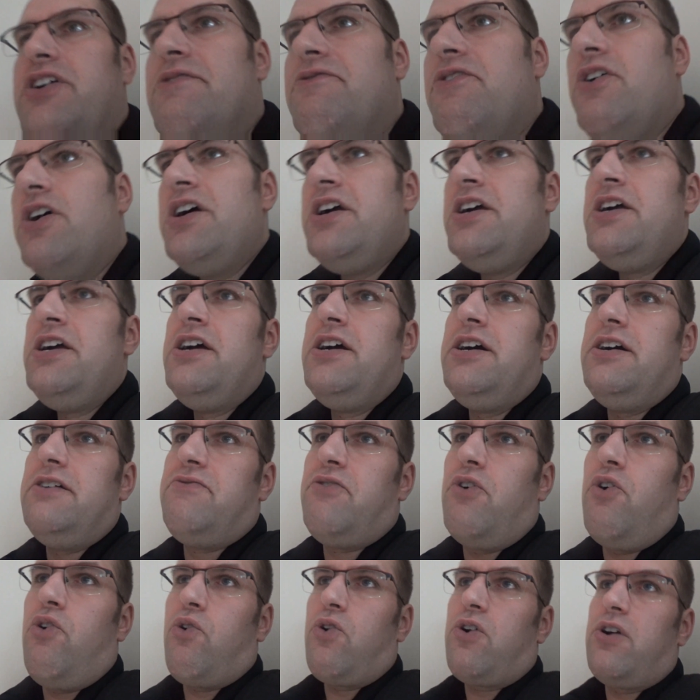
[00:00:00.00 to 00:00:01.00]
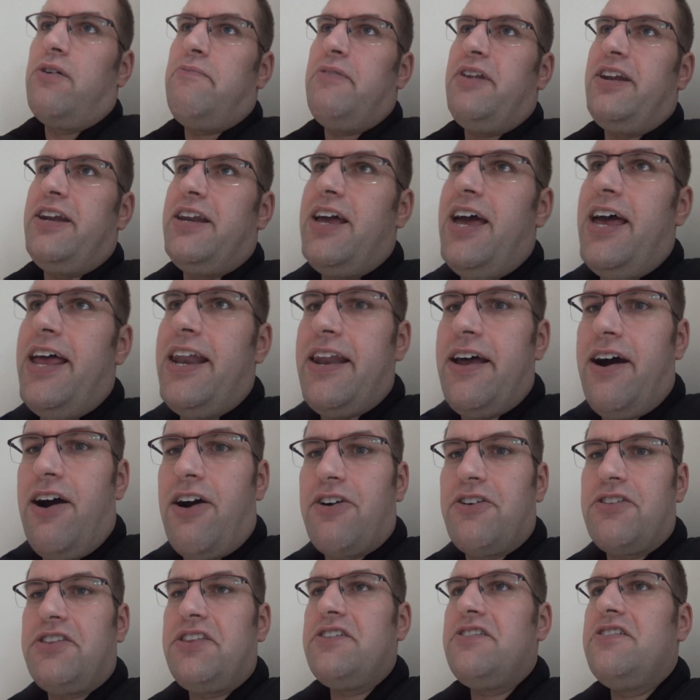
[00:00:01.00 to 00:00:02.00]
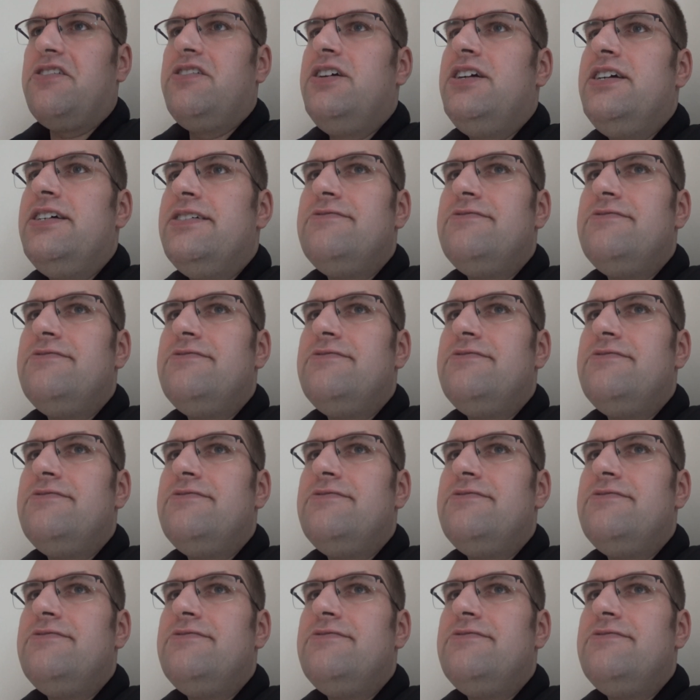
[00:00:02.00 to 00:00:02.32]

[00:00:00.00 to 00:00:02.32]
of Orm and Arthur.